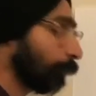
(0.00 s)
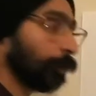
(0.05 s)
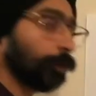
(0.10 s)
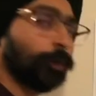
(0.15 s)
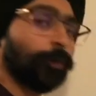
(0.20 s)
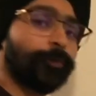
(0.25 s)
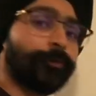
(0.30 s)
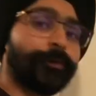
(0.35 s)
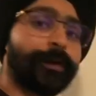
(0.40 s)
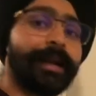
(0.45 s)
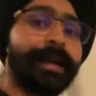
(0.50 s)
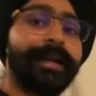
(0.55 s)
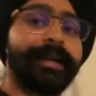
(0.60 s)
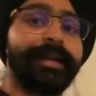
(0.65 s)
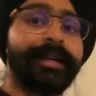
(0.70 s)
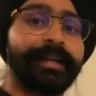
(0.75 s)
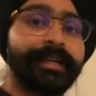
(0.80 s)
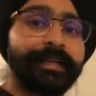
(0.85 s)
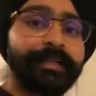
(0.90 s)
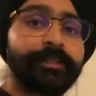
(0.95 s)

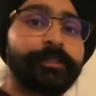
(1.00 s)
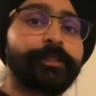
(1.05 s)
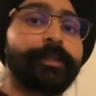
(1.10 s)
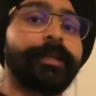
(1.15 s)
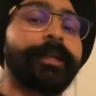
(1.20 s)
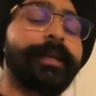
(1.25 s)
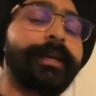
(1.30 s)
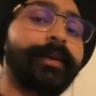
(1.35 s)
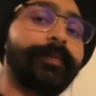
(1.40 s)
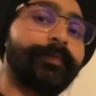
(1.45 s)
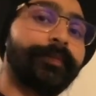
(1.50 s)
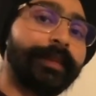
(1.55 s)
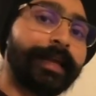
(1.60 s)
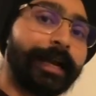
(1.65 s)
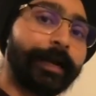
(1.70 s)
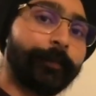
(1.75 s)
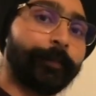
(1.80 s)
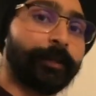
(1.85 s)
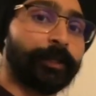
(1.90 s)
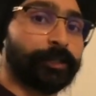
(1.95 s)
contraindication in
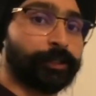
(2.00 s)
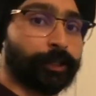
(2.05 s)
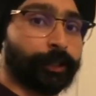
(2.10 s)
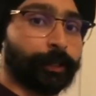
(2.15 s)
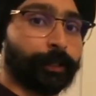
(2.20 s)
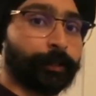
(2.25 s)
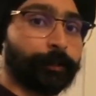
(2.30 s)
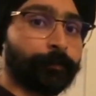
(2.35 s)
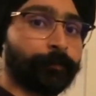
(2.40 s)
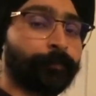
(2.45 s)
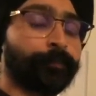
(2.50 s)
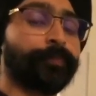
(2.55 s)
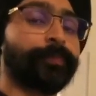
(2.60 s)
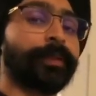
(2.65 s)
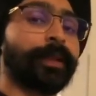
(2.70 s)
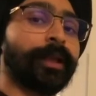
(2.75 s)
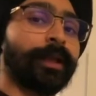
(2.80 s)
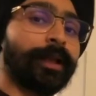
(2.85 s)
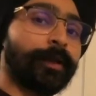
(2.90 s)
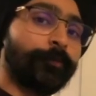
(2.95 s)
that patient.
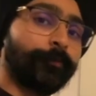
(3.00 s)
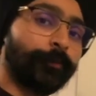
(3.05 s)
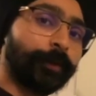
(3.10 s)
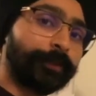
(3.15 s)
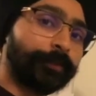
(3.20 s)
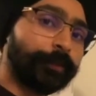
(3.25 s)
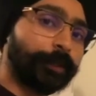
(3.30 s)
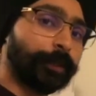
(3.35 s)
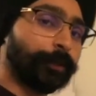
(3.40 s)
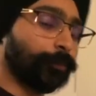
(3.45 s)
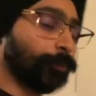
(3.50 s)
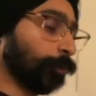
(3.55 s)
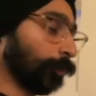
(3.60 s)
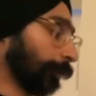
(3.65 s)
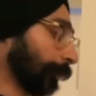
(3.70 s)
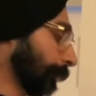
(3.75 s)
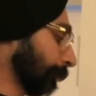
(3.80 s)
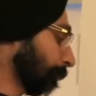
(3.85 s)
One thing more,